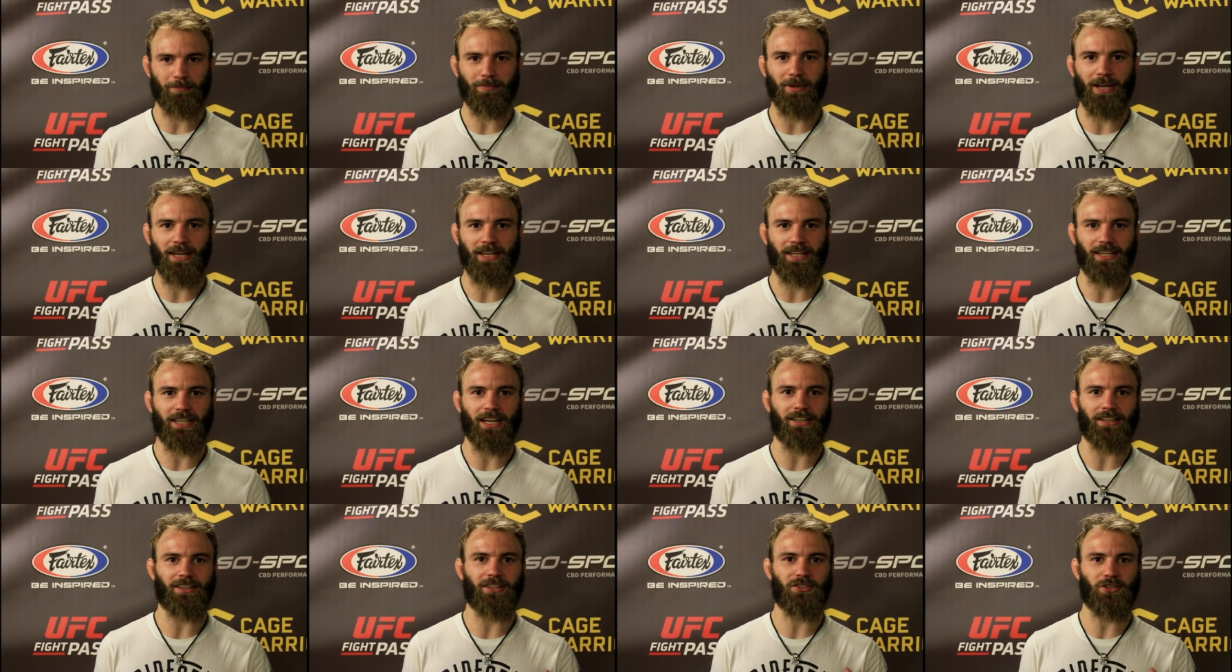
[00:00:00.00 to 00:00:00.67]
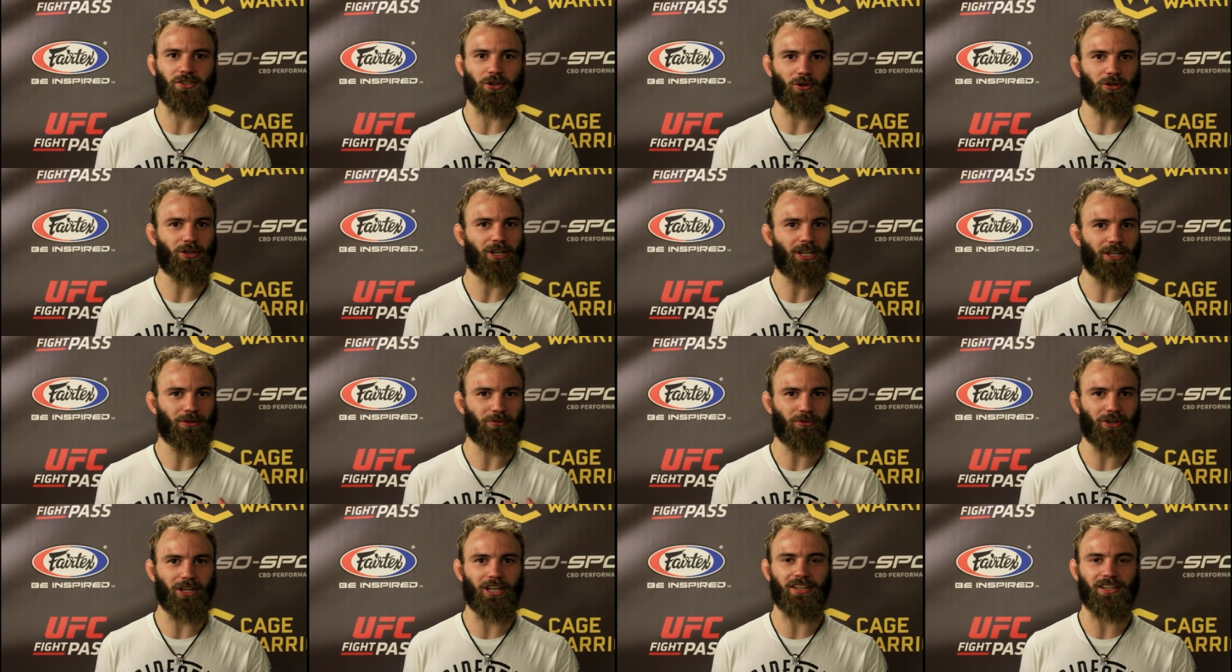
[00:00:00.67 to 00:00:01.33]
Paddy got the choke
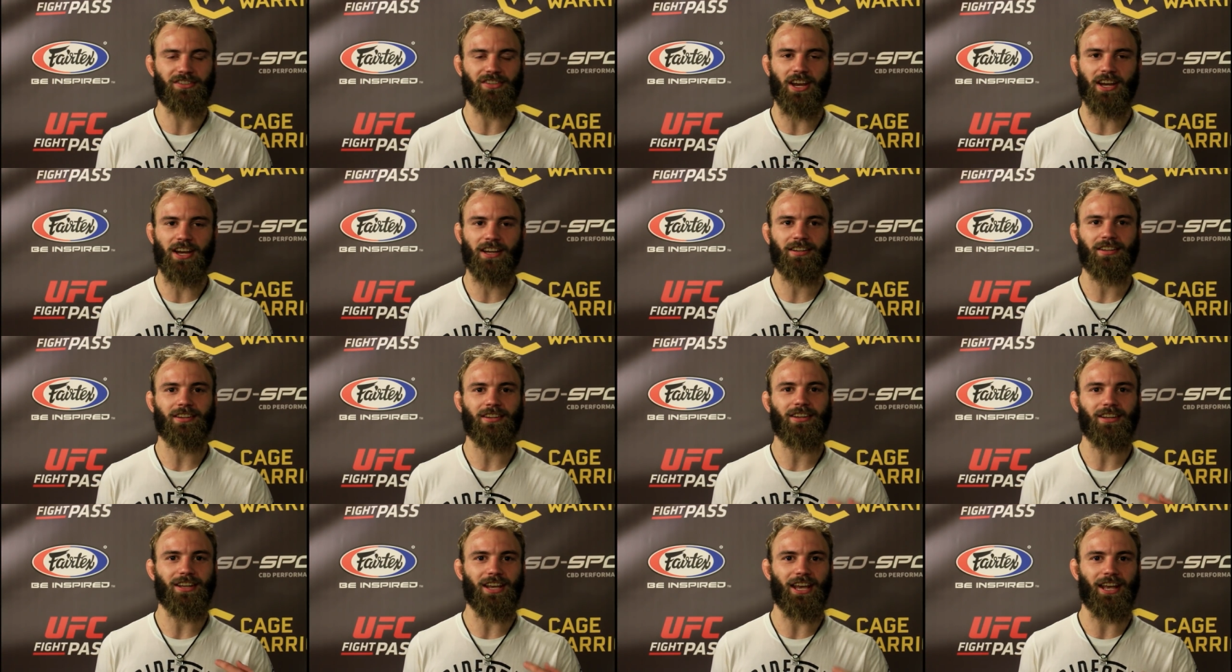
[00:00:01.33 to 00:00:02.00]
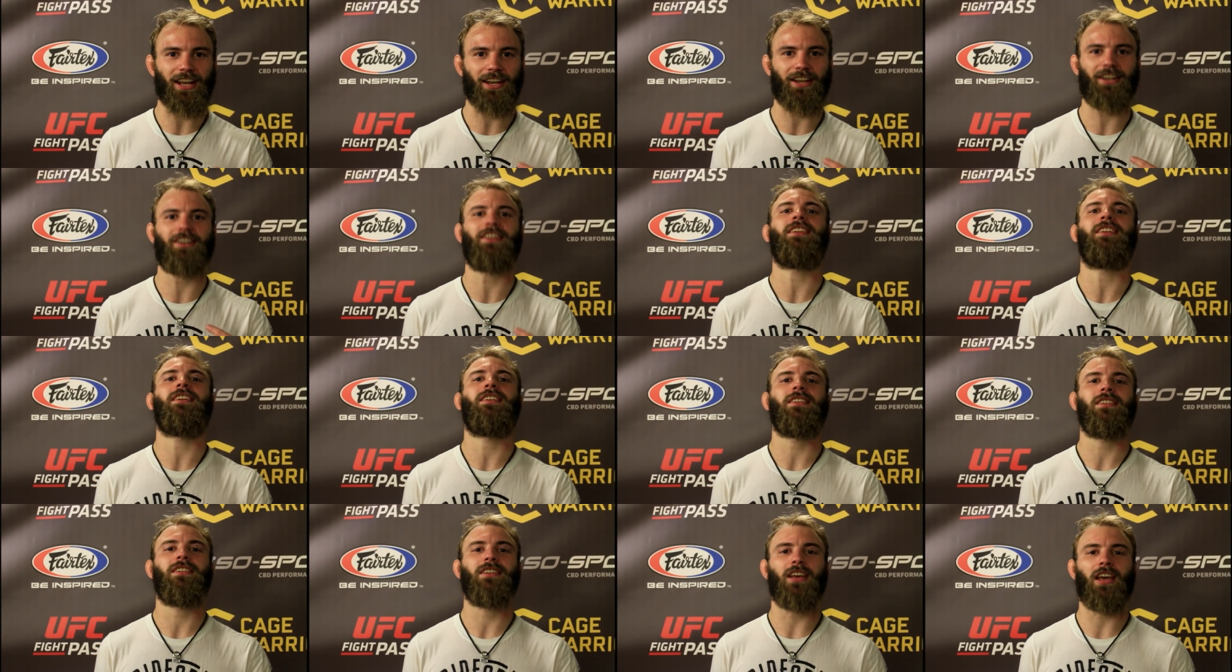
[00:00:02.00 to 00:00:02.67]
in real tight, and
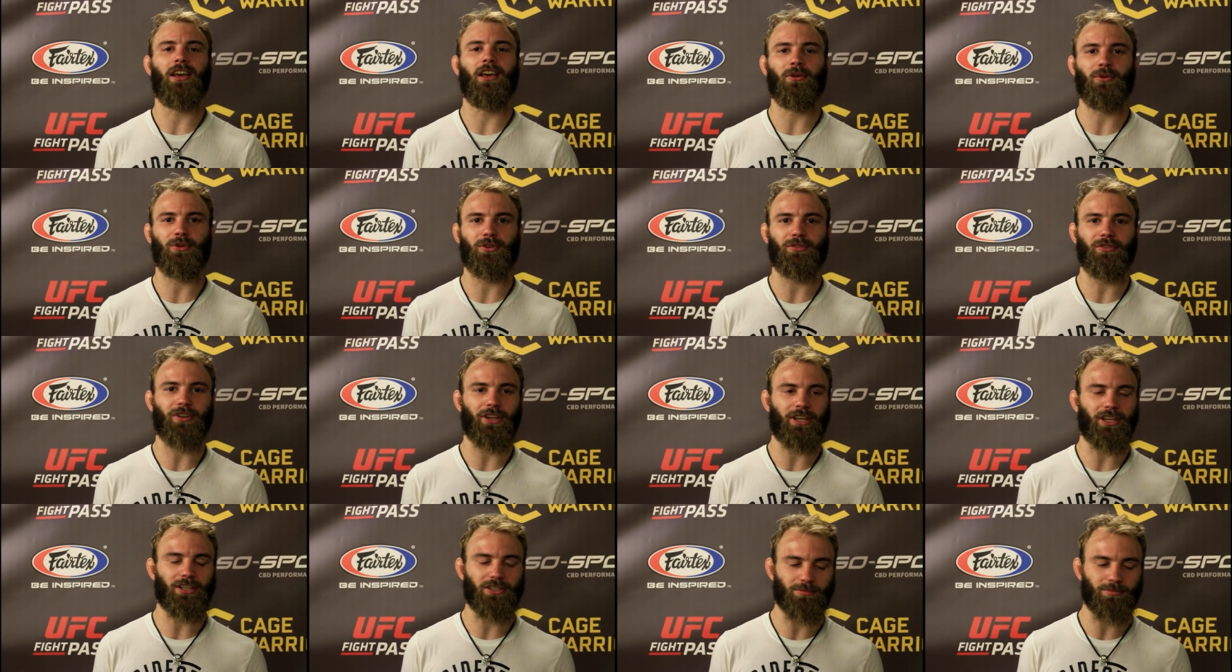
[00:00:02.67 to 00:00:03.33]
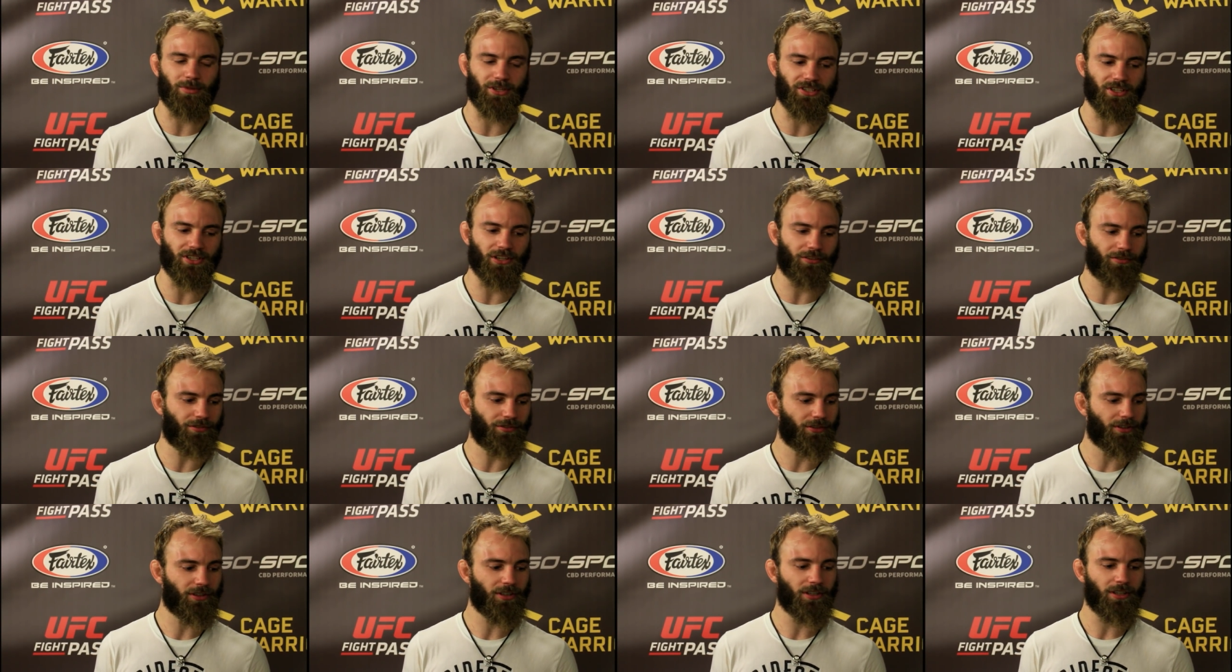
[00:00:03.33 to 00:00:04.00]
I was thinking to
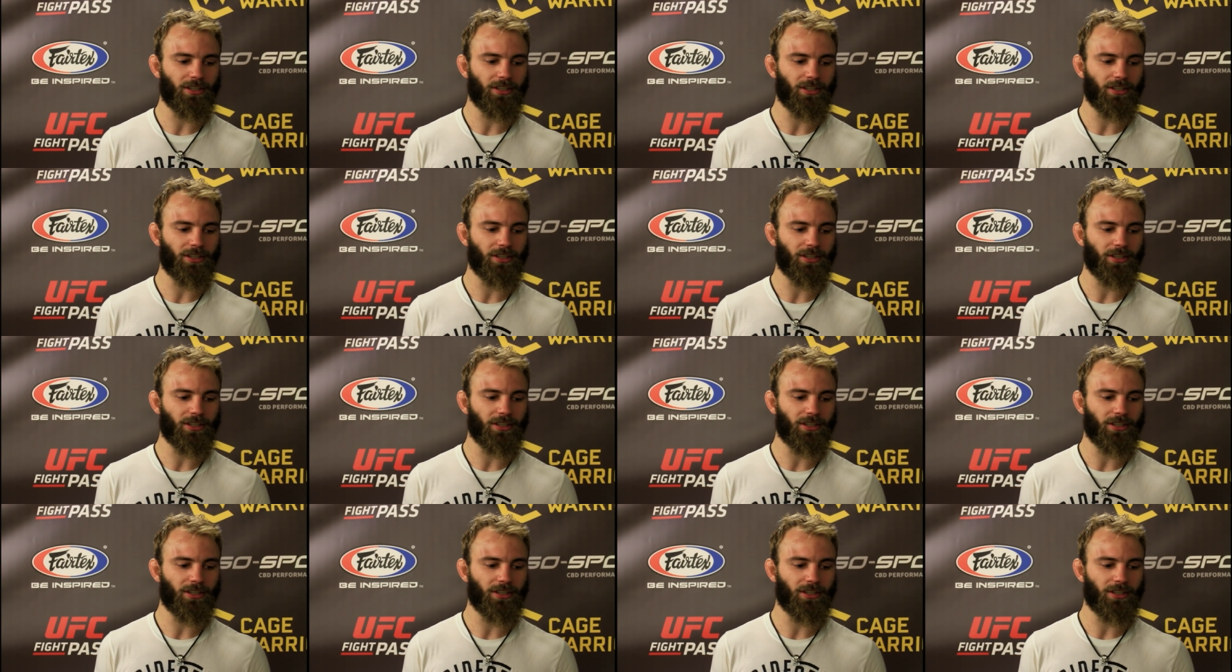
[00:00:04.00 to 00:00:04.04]
myself,